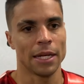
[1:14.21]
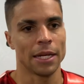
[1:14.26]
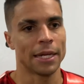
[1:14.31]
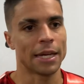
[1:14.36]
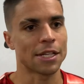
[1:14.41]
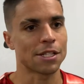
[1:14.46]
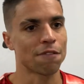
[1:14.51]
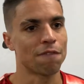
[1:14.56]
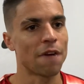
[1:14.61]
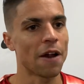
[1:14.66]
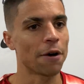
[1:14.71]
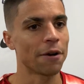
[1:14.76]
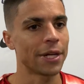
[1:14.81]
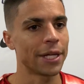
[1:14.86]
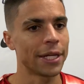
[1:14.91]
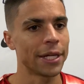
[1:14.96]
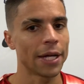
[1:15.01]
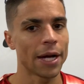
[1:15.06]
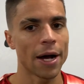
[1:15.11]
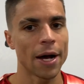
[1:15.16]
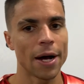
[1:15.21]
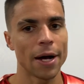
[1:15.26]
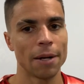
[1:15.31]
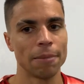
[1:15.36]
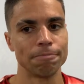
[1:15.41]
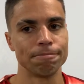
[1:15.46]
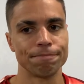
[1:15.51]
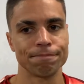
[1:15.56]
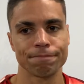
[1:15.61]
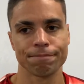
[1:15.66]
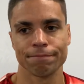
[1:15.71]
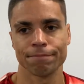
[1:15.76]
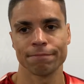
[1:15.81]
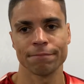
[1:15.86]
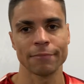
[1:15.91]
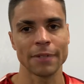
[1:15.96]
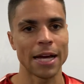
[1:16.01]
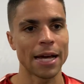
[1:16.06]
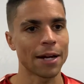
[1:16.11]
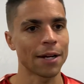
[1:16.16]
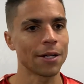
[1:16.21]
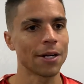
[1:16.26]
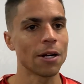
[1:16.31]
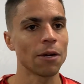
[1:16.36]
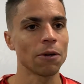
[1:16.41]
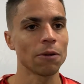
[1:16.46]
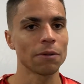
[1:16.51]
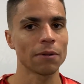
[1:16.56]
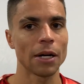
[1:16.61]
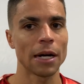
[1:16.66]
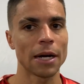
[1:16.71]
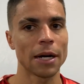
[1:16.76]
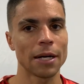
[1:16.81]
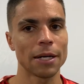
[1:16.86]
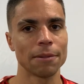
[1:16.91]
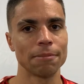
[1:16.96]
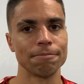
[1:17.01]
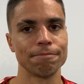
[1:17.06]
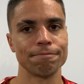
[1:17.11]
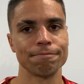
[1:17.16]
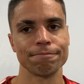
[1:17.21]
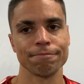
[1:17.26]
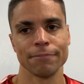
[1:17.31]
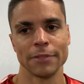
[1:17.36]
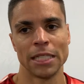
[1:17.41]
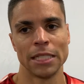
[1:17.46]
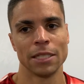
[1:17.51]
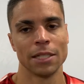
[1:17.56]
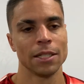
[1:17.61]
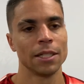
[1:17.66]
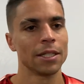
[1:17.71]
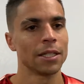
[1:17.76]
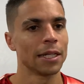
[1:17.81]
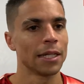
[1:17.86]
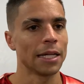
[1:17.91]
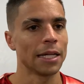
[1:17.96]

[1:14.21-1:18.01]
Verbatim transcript: he has a very um, I don't know. Um,